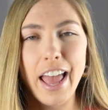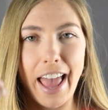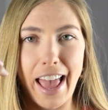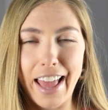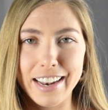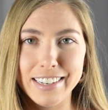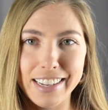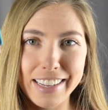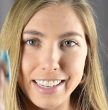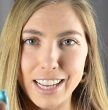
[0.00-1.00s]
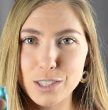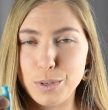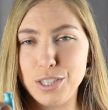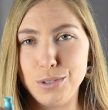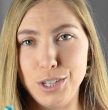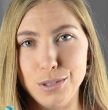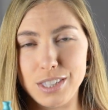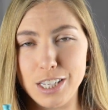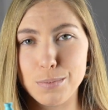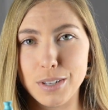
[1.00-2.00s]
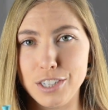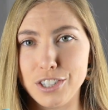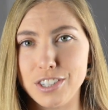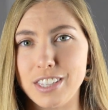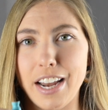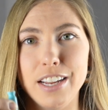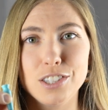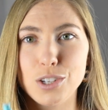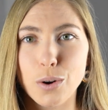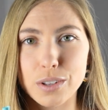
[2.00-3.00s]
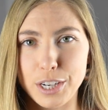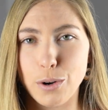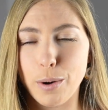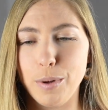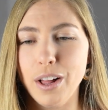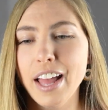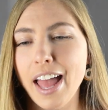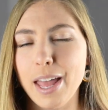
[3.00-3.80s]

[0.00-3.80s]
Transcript: And yes, we do use these plungers. That is totally normal.